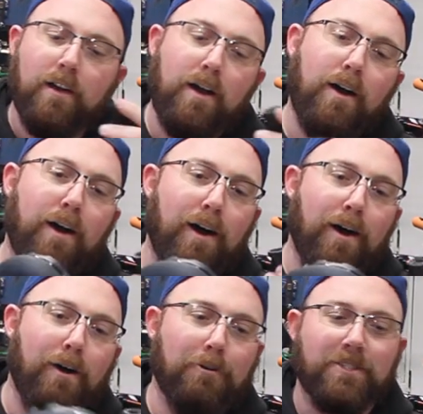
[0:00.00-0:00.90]

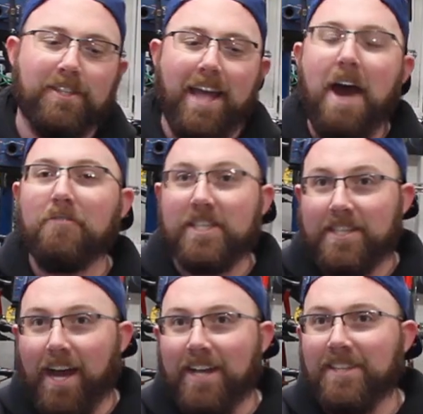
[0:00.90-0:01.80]
Oh, so they have the
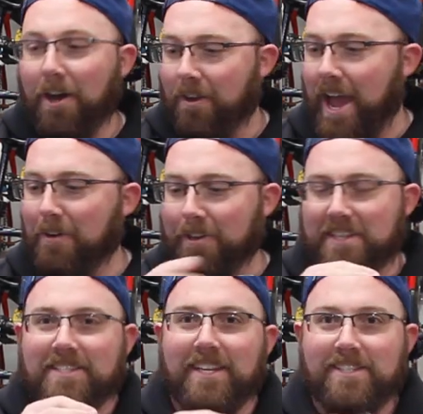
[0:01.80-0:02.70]
studs. Okay, I know what
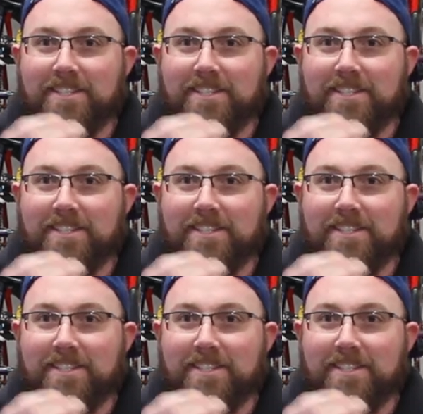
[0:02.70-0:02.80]
this is.